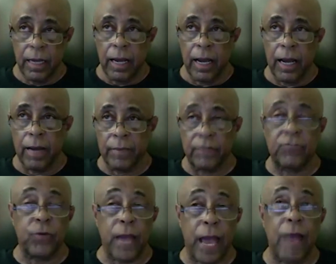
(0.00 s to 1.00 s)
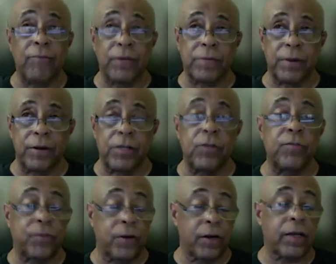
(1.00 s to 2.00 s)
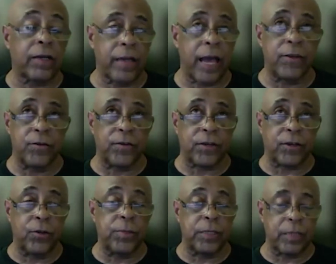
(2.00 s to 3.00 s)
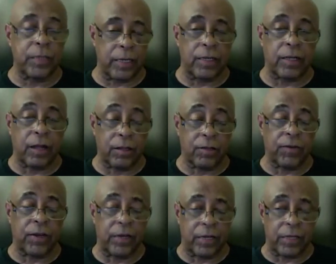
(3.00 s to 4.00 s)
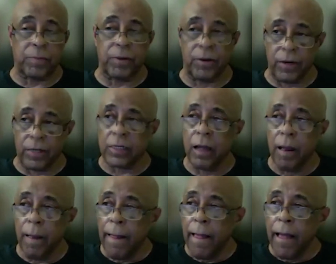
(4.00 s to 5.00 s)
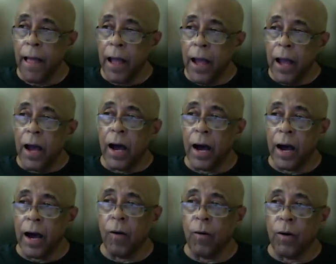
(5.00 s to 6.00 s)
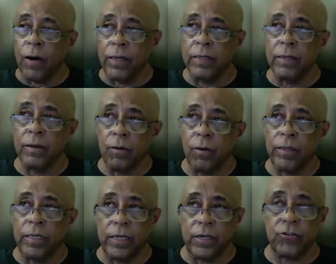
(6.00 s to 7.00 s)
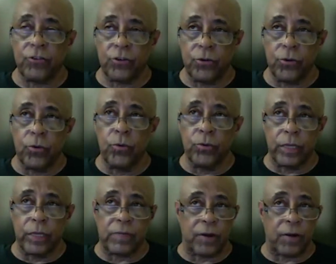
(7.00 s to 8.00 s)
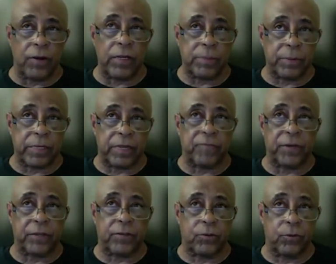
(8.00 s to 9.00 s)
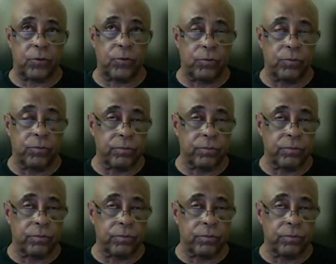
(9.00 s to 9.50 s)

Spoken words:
that you have experienced. You've accumulated, cultivated experience on the issue that's very specific to